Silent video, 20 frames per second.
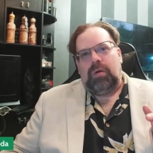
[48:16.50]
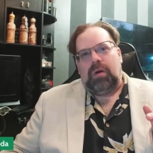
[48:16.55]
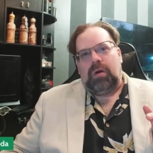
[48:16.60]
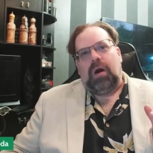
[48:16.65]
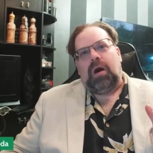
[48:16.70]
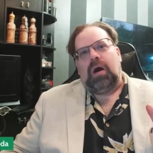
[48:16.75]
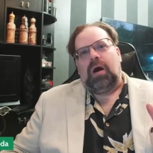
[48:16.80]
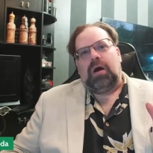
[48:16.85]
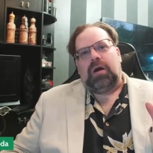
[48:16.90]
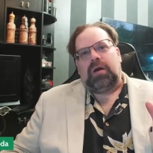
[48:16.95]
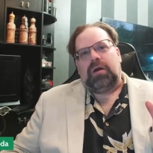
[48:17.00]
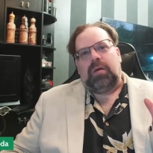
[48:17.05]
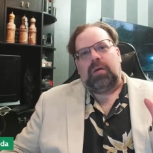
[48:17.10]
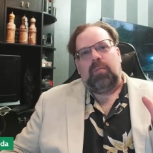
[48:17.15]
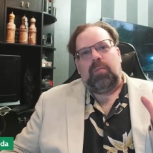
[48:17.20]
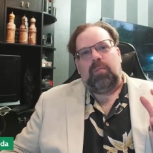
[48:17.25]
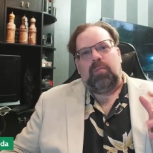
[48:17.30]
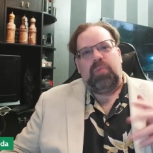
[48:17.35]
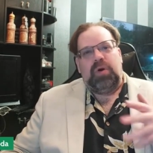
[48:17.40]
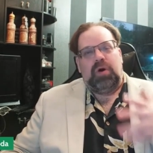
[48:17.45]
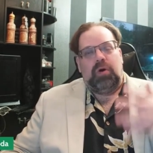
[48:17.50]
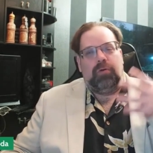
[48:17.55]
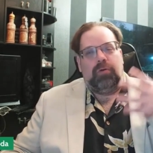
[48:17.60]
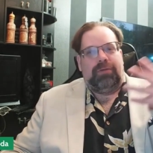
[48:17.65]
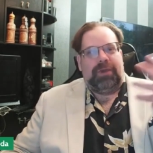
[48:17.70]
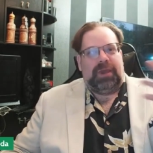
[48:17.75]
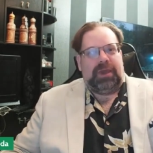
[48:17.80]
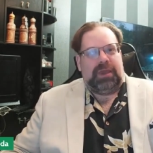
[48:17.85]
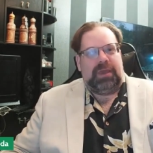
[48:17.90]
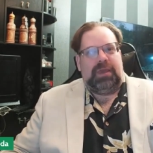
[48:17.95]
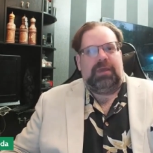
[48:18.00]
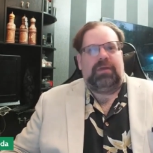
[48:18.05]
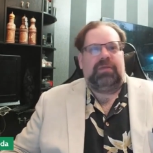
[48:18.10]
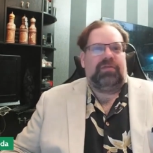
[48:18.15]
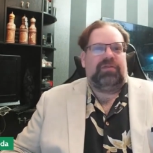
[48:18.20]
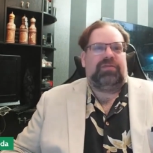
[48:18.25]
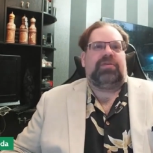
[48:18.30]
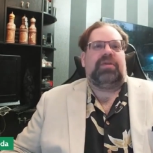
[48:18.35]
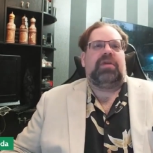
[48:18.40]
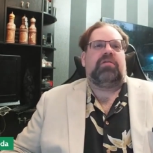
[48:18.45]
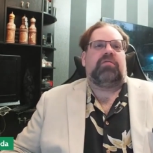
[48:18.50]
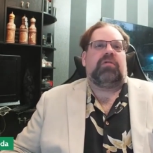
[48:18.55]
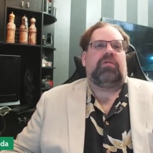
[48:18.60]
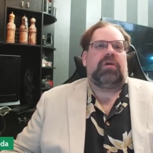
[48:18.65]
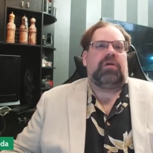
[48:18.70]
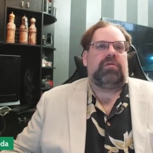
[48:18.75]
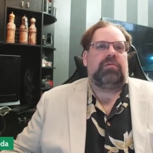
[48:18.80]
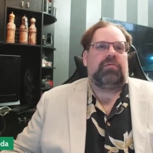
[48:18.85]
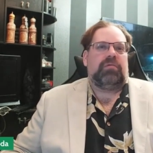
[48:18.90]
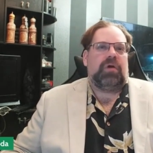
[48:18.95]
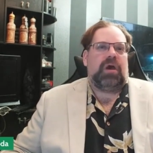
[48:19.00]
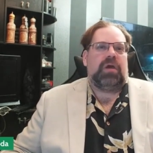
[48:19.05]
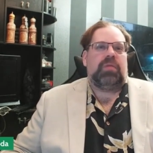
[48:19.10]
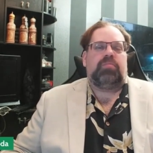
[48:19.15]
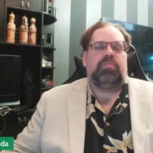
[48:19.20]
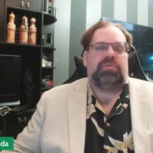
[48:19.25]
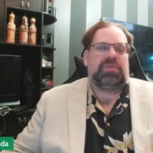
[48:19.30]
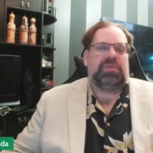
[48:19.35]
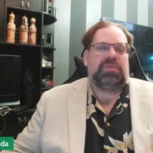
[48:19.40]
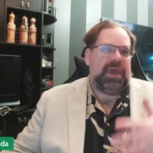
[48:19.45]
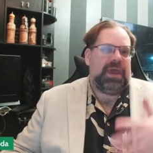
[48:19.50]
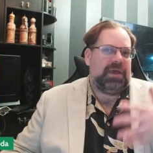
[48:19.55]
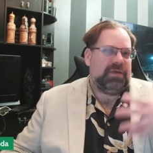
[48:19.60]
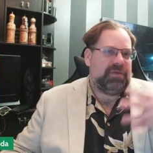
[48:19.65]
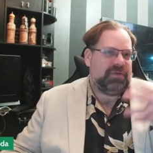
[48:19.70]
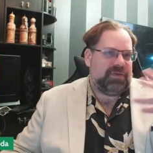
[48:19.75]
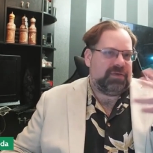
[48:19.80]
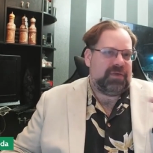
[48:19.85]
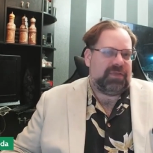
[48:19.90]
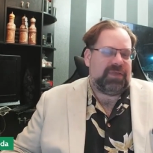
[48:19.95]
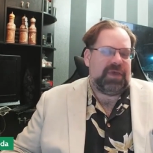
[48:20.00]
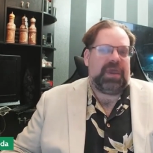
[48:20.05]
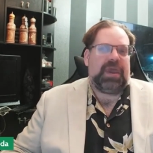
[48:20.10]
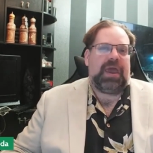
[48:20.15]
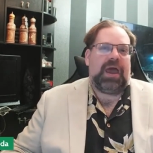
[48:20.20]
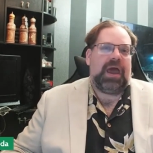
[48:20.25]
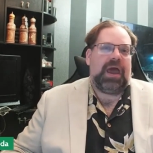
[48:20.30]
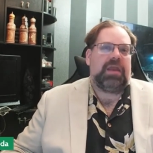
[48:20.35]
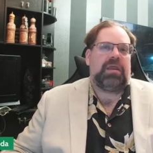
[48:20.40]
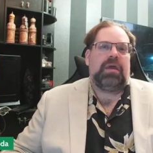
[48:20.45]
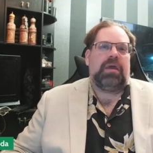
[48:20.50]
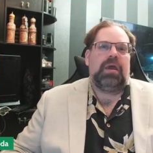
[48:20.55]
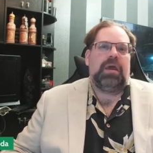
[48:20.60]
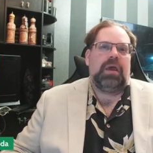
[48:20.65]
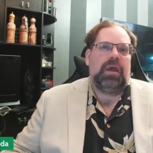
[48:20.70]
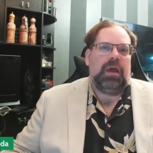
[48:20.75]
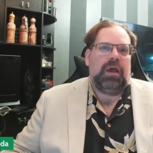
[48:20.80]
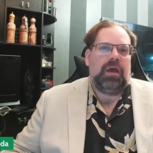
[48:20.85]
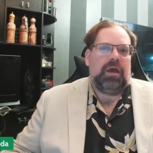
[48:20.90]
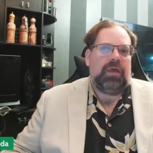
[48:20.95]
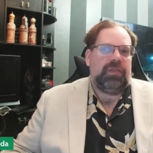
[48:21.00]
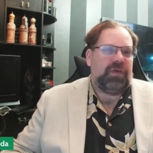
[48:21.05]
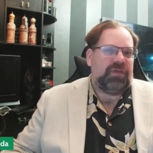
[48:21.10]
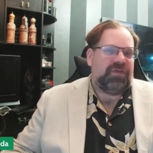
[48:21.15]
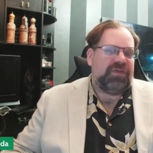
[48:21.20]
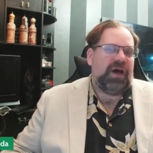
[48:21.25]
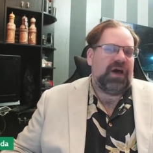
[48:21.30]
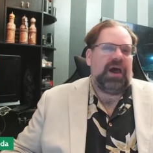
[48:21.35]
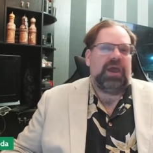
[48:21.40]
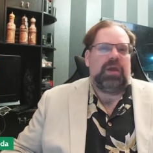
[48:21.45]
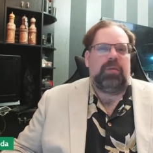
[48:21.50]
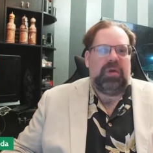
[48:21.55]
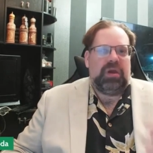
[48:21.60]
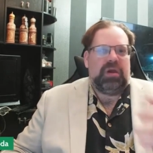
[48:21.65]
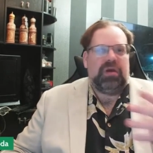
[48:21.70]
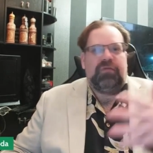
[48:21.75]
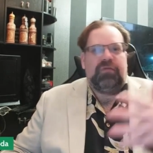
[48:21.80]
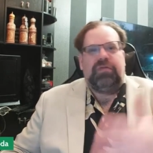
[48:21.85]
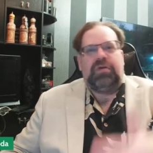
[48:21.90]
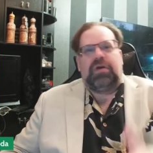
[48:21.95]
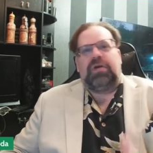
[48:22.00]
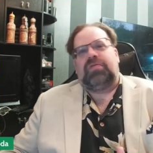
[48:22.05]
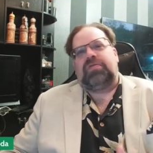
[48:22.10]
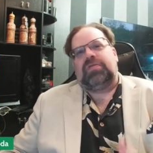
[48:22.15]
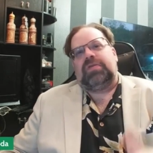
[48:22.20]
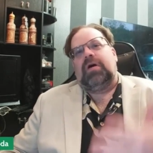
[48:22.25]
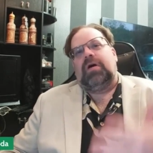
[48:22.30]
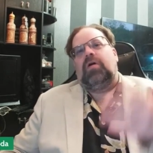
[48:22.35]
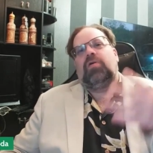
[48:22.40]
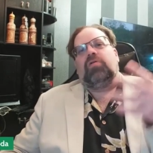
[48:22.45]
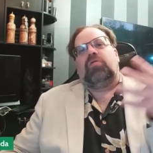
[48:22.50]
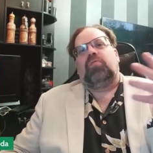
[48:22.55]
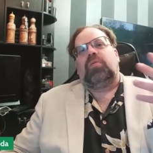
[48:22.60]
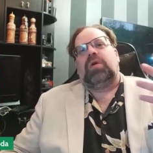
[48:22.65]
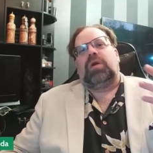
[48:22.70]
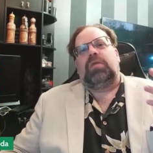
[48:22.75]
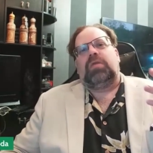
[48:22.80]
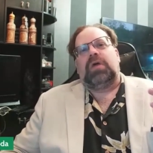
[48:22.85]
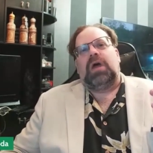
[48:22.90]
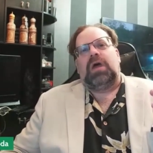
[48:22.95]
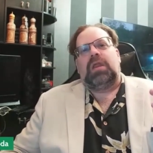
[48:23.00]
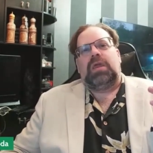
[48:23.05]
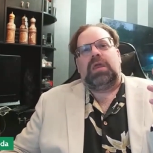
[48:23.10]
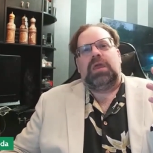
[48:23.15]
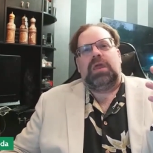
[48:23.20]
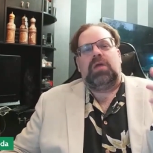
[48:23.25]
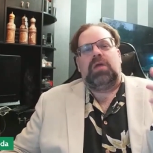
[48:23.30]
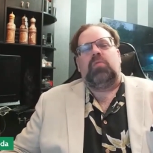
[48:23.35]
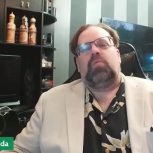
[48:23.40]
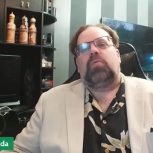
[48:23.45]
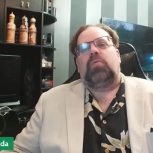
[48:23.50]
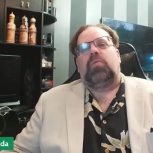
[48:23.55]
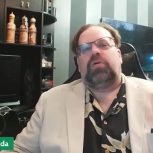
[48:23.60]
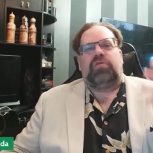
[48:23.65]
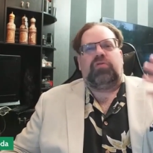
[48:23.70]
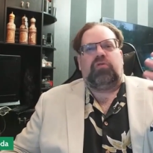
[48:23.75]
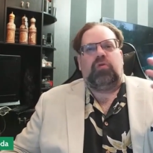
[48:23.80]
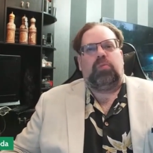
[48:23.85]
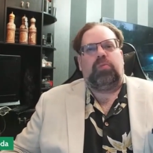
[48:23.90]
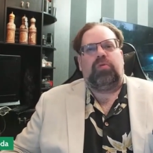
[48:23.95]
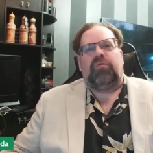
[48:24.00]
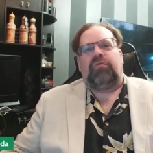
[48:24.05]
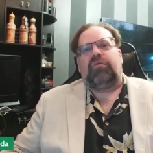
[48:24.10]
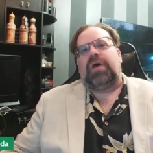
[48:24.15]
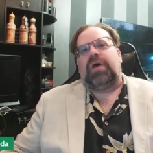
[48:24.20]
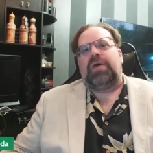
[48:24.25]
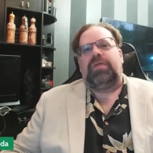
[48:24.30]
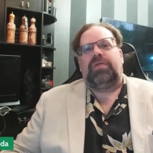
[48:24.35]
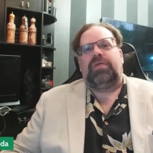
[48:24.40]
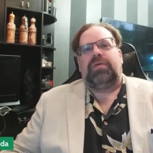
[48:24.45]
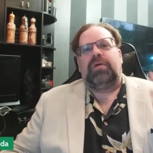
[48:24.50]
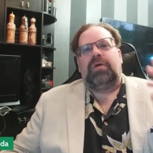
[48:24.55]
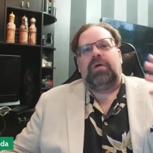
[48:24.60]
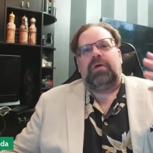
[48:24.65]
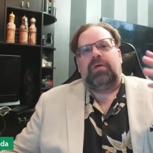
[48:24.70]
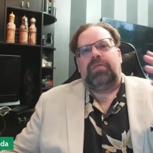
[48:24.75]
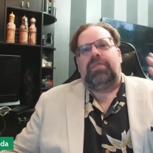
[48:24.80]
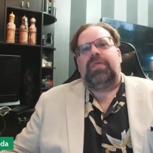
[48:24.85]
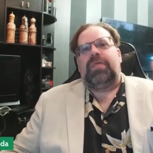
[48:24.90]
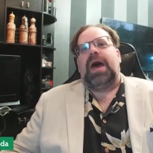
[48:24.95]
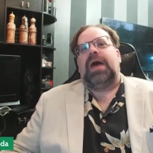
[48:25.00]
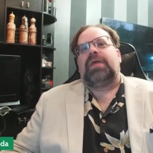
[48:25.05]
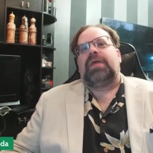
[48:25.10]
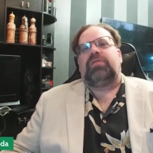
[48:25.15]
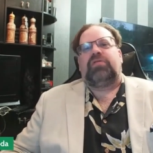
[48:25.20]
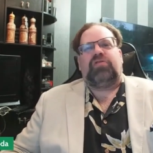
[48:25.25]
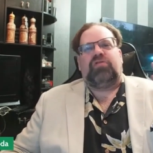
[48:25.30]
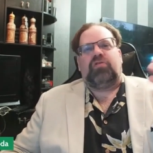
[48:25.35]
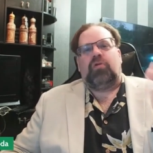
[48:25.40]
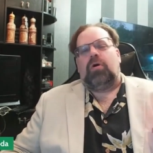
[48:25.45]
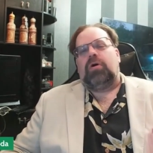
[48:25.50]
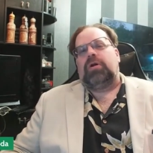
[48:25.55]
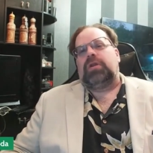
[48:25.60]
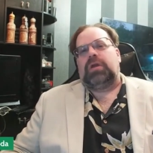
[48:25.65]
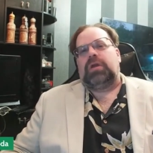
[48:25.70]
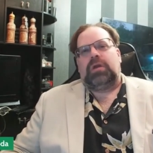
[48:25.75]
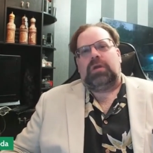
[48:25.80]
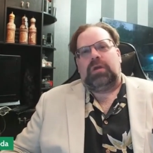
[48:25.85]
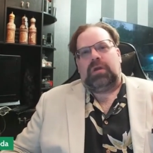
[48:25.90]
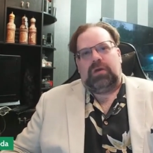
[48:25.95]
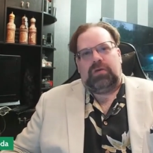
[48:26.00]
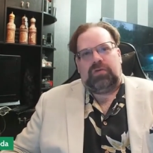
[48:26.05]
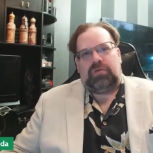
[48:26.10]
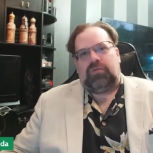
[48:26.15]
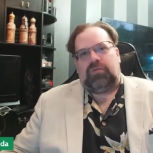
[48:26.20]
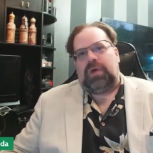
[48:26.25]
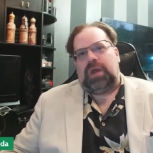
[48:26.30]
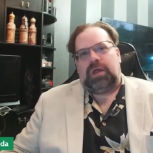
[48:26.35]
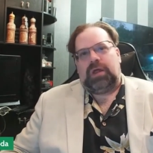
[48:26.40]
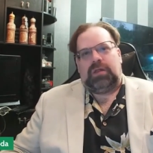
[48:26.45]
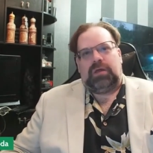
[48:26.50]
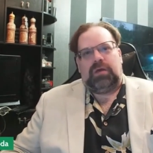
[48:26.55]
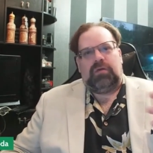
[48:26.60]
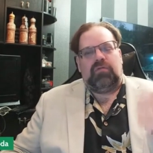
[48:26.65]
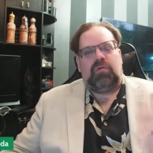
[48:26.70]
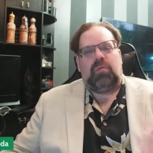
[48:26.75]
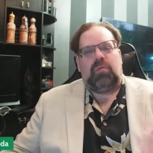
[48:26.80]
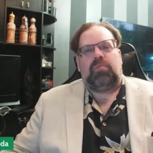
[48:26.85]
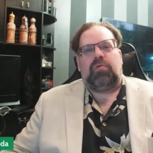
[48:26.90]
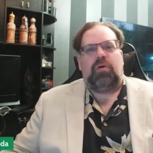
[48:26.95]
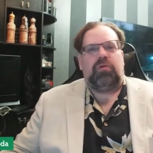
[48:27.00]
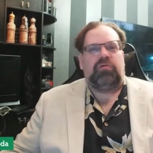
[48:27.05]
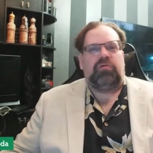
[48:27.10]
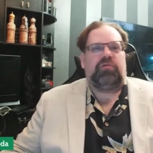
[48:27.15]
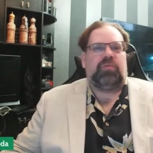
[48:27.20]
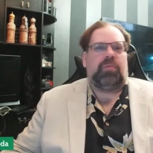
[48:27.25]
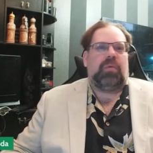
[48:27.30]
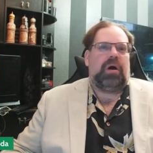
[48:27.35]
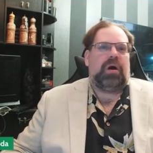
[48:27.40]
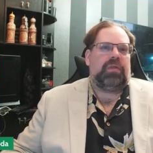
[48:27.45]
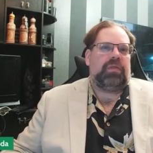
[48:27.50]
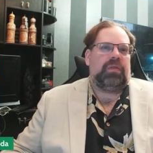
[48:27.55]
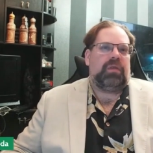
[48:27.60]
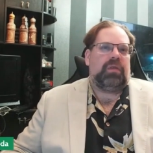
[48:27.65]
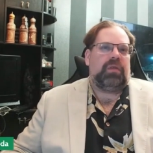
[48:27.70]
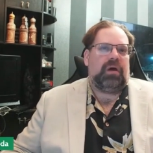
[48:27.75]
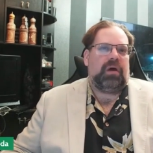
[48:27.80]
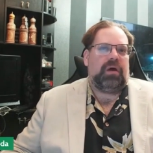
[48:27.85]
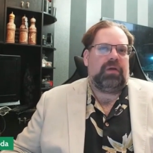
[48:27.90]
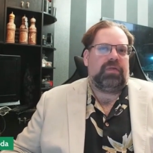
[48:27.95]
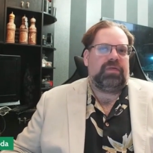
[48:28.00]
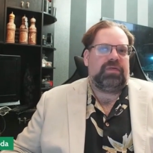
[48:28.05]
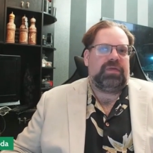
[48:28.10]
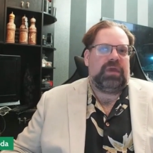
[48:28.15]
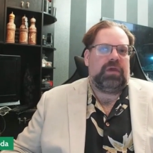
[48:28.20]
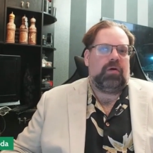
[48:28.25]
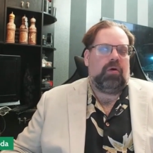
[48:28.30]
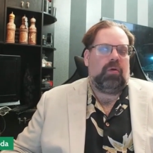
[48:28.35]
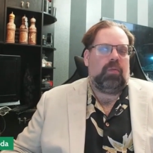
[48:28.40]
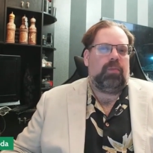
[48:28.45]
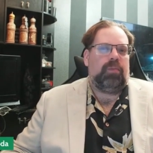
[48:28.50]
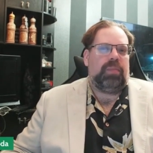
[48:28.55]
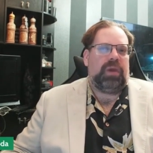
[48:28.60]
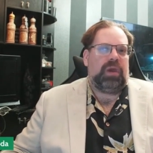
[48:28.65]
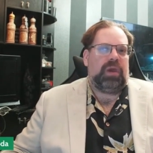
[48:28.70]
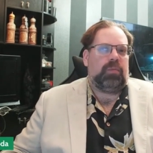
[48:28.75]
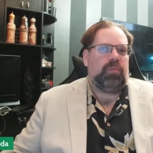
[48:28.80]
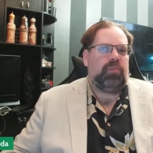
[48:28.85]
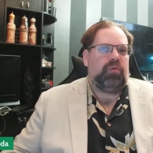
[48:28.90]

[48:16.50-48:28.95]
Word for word: uh, building in mm-hmm. secret, right, mm-hmm. plans that they had the timing of this tells me that it was to prevent that Saudi Israeli hmm. rapprochement uh, deal being mm-hmm.